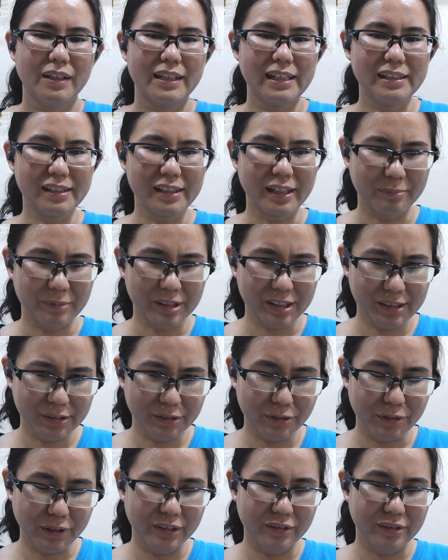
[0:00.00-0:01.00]
Yes, I'm
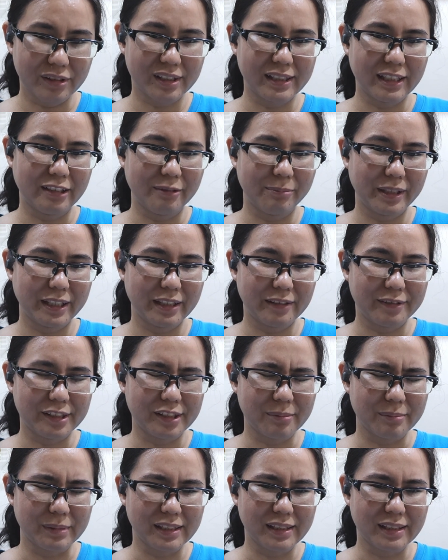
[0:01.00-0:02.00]
still going to celebrate
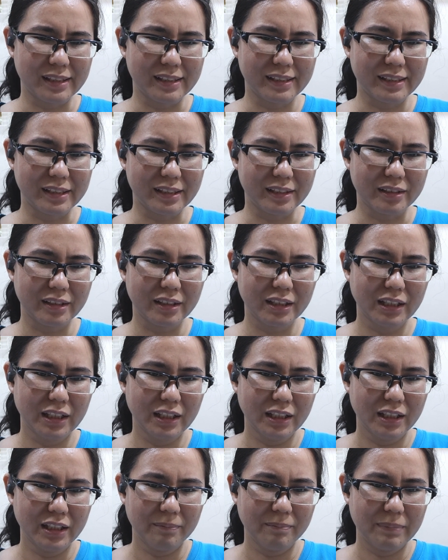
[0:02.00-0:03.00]
Christmas this year
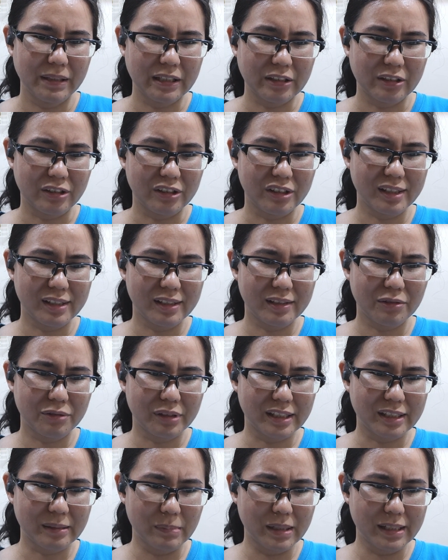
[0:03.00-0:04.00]
because
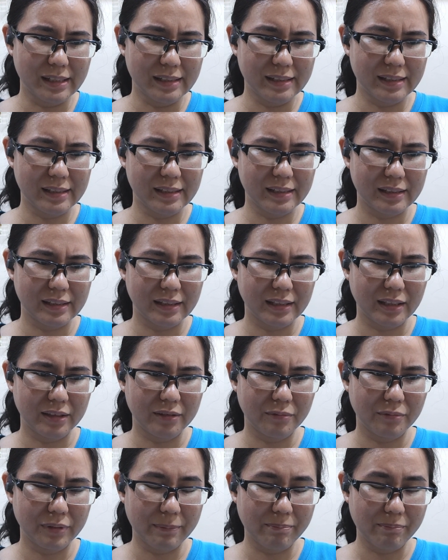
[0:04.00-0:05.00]
Christmas
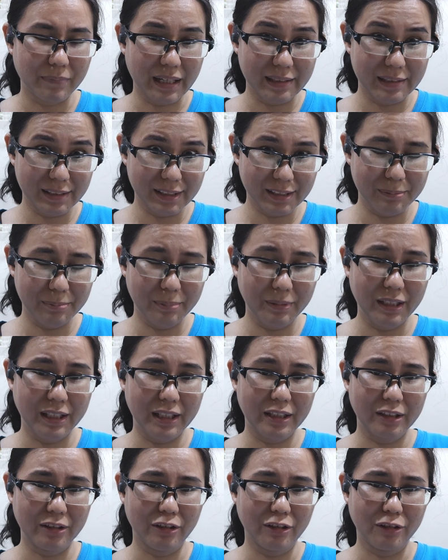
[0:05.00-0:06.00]
reminds
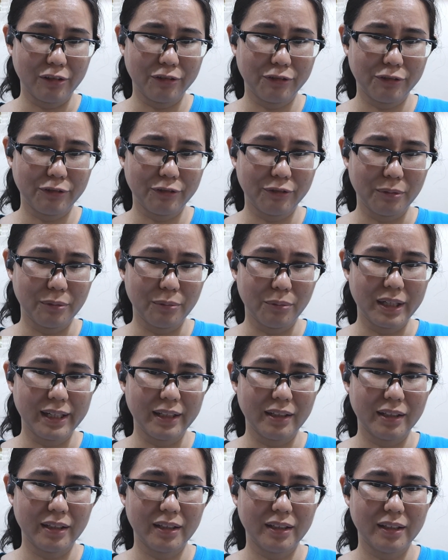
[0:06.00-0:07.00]
me of
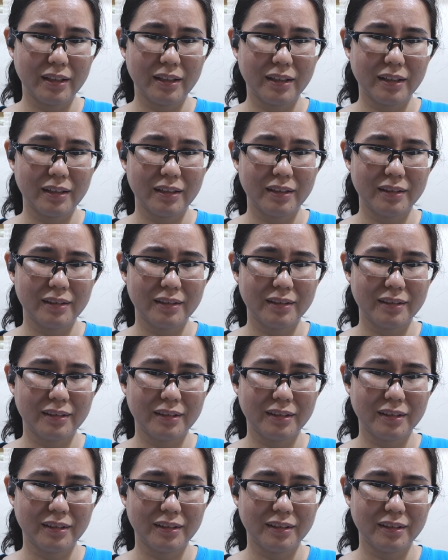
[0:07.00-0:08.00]
what
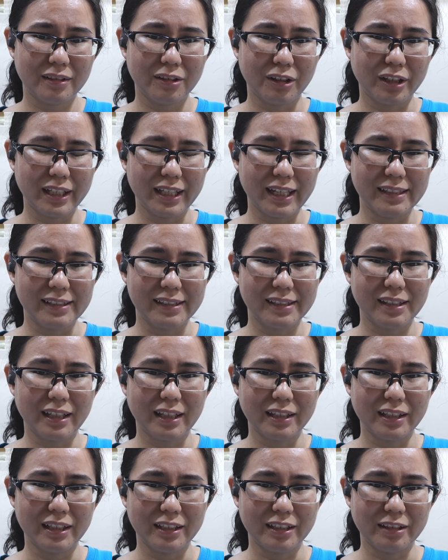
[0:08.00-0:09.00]
God has
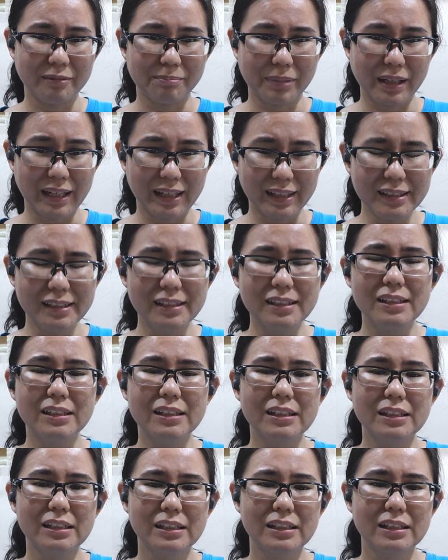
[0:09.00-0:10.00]
done in the past,
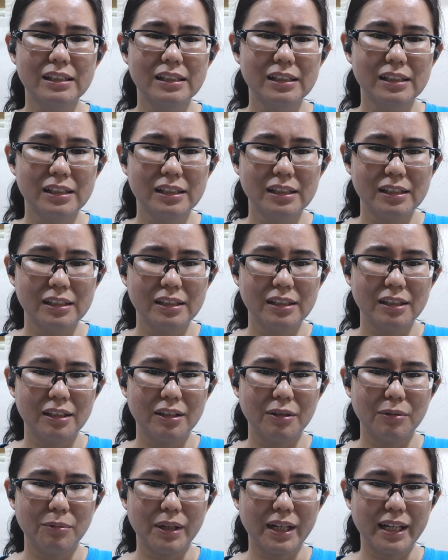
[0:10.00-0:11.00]

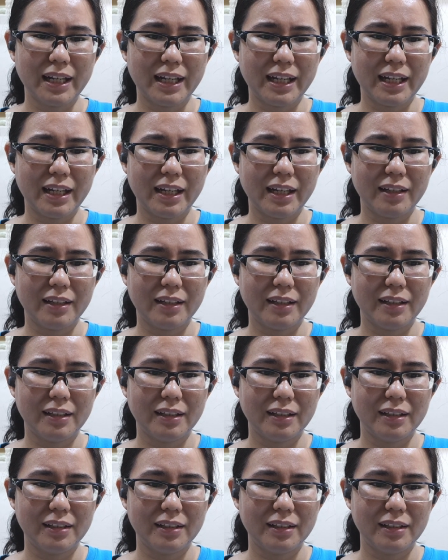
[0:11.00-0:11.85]
where